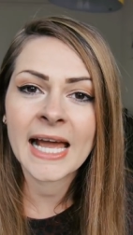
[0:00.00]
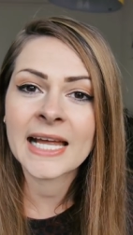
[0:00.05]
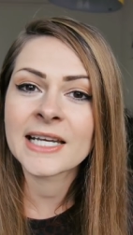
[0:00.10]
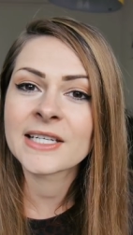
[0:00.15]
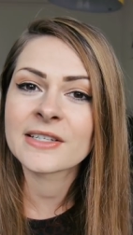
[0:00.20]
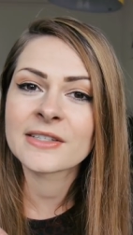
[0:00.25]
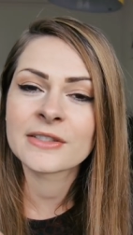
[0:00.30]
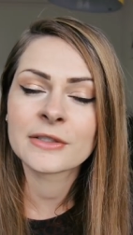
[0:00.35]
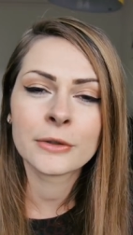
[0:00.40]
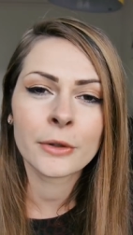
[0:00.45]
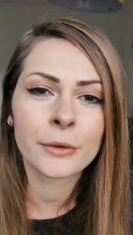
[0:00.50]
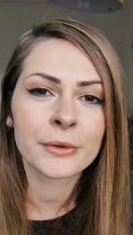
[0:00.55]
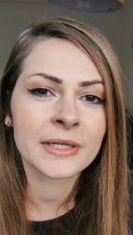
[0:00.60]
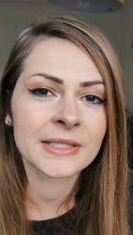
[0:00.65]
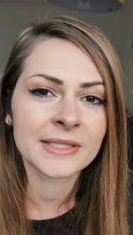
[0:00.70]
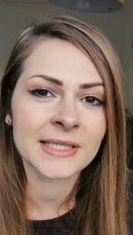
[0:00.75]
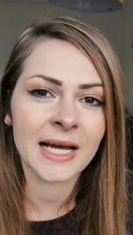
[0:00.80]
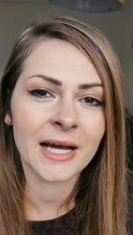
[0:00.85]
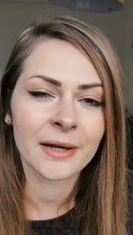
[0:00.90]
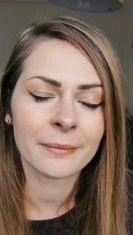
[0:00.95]
and just note
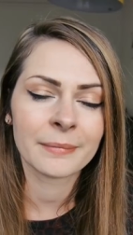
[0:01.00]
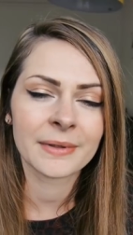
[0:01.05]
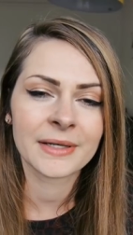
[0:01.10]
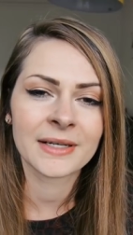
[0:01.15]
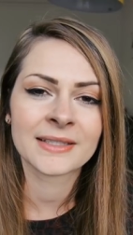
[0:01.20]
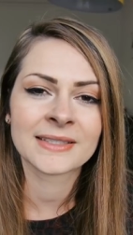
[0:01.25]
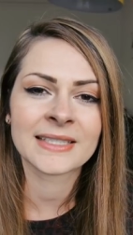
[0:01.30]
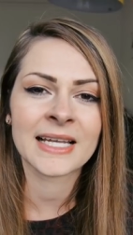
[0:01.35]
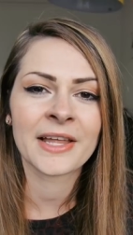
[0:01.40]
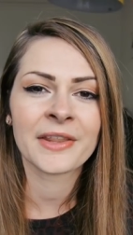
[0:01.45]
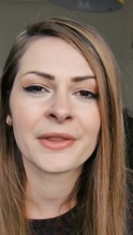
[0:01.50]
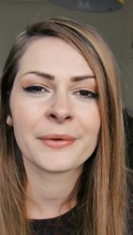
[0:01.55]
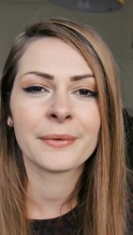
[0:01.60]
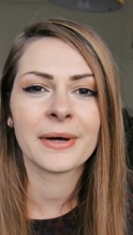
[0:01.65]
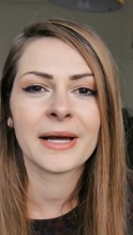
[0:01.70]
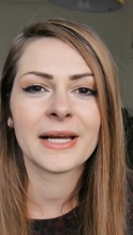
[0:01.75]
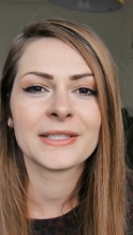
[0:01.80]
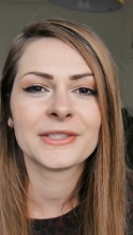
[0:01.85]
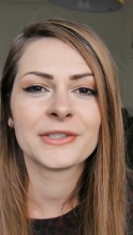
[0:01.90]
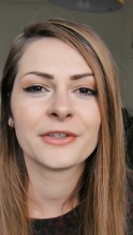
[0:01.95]
it down because
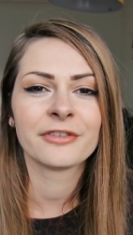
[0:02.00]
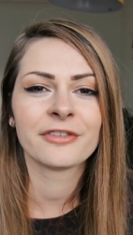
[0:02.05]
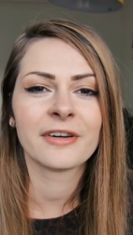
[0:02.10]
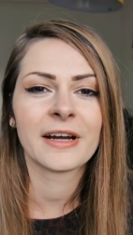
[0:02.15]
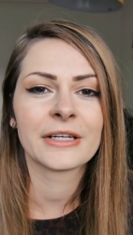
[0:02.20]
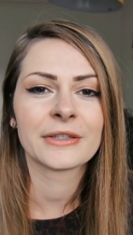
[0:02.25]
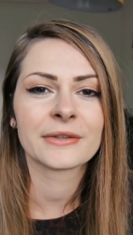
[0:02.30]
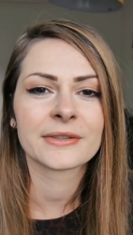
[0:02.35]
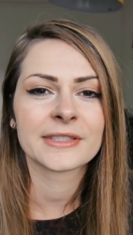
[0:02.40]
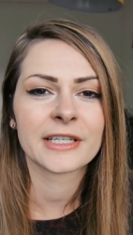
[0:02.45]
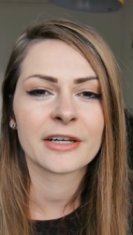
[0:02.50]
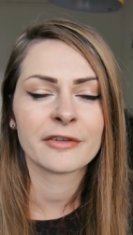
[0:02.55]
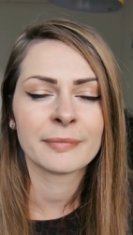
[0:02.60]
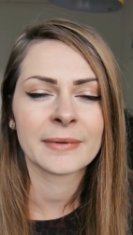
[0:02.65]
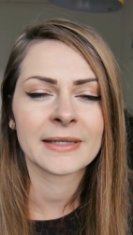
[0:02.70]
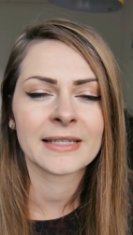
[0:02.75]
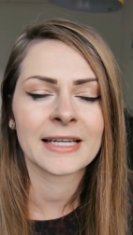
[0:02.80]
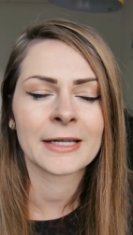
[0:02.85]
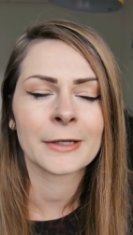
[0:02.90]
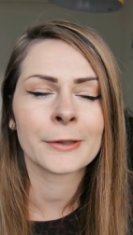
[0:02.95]
otherwise you'll find yourself
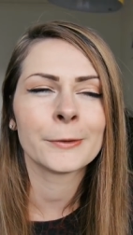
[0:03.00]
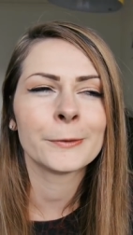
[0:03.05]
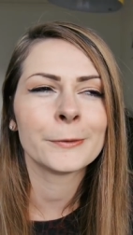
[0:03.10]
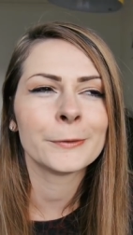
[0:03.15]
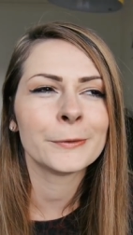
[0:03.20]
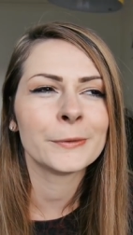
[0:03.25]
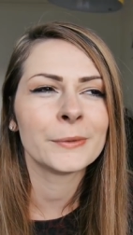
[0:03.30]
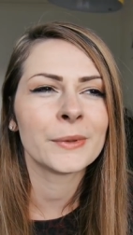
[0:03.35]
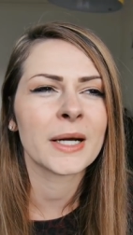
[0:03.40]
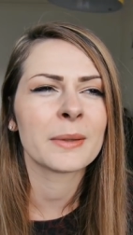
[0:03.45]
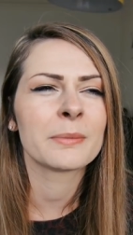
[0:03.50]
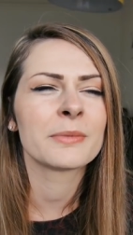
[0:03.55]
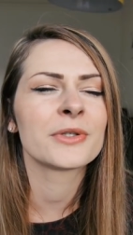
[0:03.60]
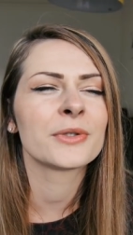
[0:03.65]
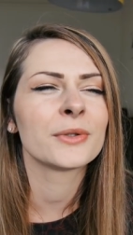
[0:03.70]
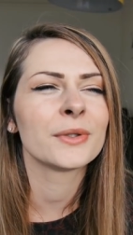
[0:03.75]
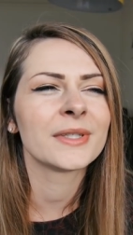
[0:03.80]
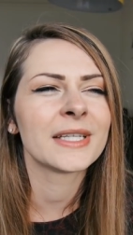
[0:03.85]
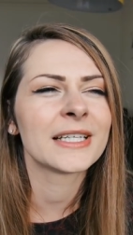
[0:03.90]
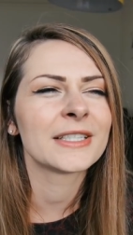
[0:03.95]
being like, oh, I'm
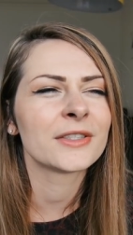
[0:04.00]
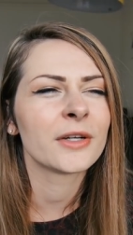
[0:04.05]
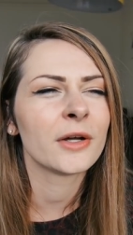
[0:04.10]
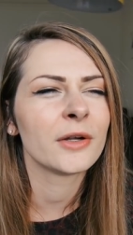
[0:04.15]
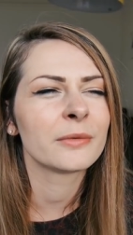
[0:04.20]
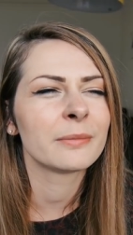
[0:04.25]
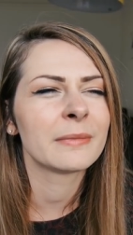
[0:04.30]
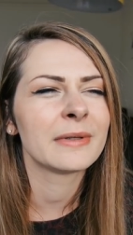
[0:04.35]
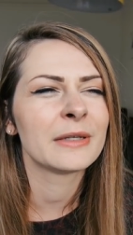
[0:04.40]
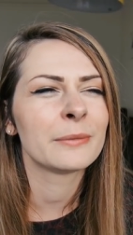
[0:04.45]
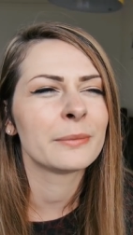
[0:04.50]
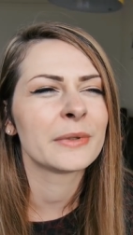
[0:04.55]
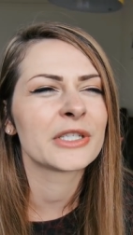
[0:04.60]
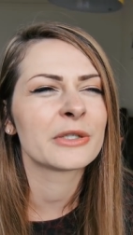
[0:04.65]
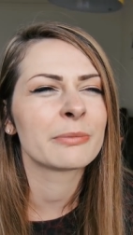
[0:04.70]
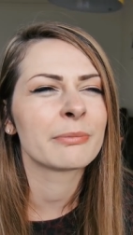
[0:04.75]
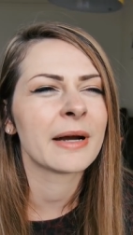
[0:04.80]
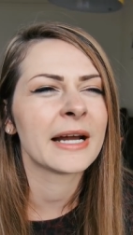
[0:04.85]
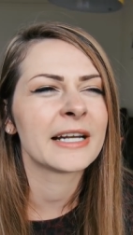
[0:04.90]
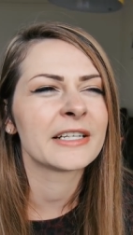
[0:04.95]
sure they told me
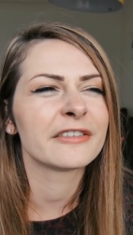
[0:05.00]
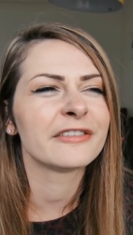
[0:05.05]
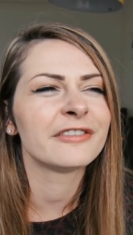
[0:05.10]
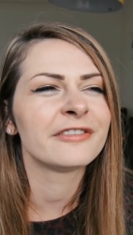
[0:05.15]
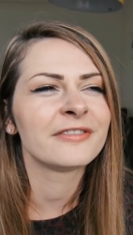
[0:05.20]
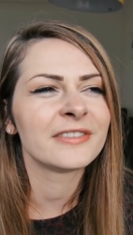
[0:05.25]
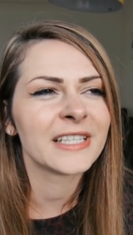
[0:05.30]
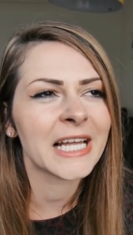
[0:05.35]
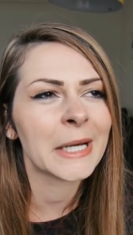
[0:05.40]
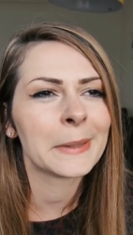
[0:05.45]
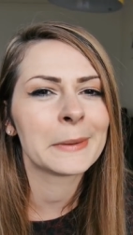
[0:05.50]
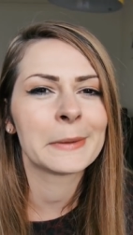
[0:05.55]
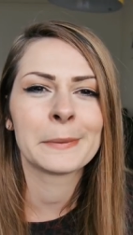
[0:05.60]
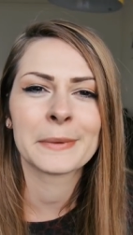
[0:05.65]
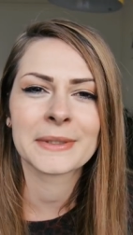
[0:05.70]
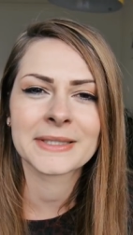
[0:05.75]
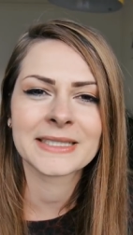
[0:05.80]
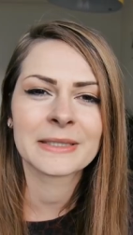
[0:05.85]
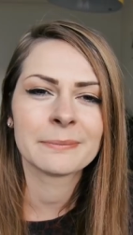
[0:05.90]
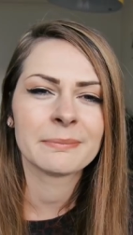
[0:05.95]
which brand of flour
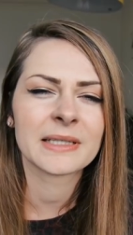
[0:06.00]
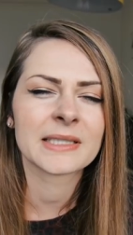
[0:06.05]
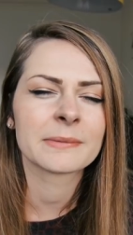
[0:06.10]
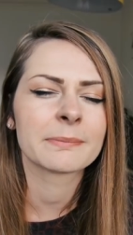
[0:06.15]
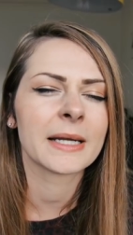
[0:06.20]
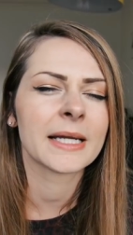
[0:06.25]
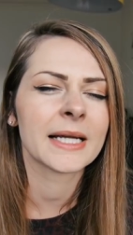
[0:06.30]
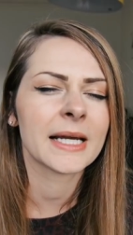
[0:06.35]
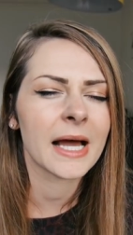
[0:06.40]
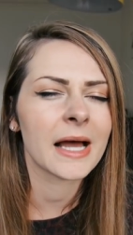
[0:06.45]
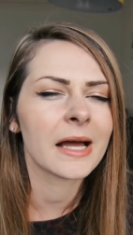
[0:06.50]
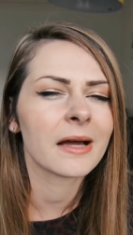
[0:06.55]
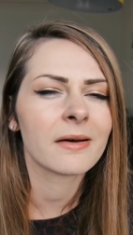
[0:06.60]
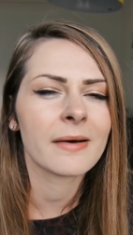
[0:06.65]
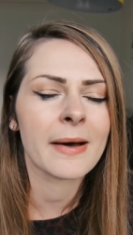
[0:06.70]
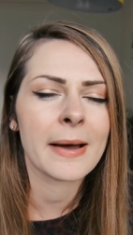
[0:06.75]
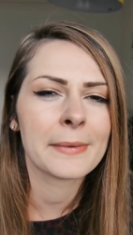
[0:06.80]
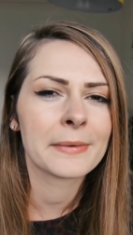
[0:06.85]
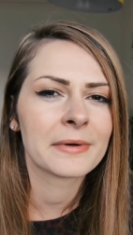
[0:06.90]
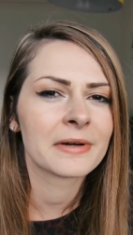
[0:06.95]
was the best, but I can't
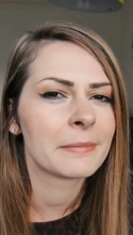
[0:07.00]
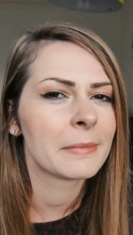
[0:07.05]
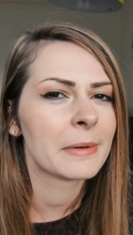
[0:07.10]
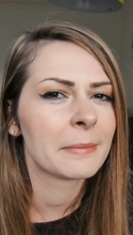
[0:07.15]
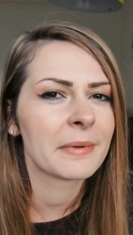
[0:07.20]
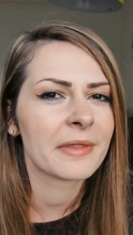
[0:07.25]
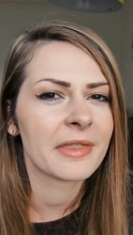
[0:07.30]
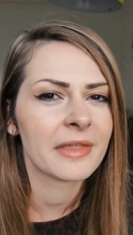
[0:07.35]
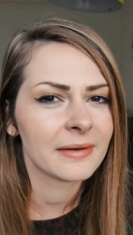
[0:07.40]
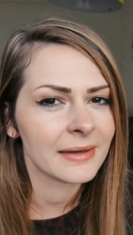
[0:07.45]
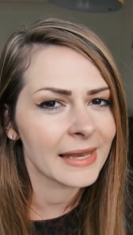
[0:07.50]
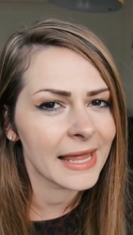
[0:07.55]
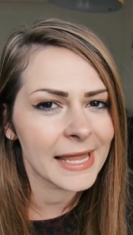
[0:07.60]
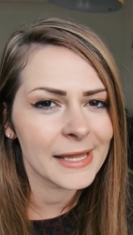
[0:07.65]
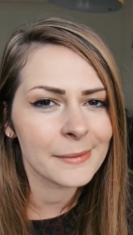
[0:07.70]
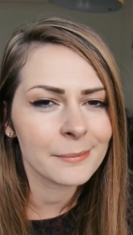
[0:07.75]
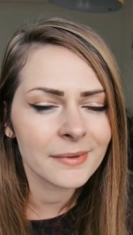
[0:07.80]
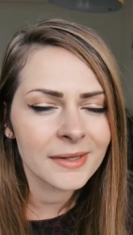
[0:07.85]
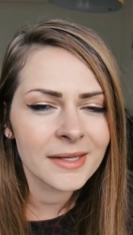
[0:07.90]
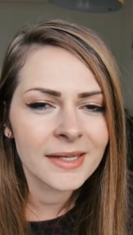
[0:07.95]
quite remember the
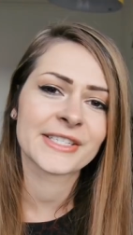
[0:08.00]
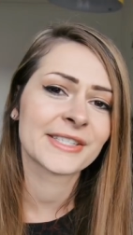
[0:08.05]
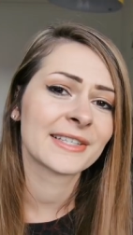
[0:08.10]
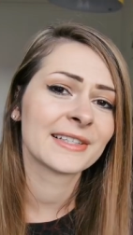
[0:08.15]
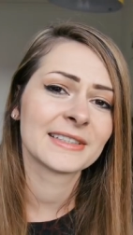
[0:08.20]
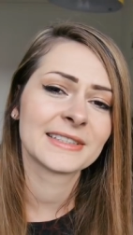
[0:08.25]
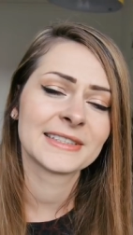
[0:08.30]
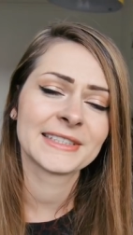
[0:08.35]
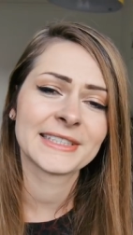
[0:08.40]
name. And just